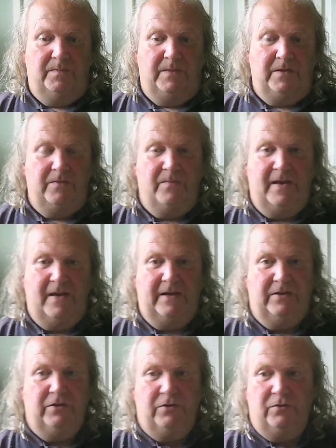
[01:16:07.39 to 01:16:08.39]
the young
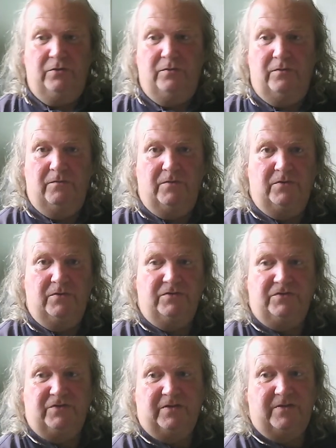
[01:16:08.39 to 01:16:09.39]
man who
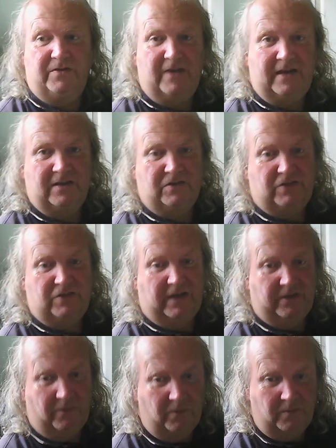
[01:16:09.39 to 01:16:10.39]
runs that
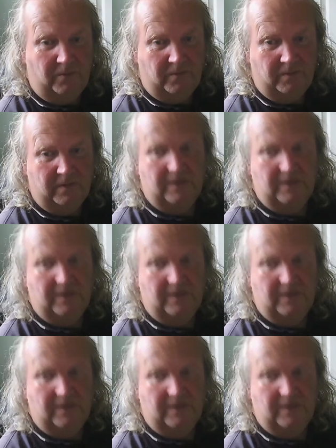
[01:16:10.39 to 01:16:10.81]
channel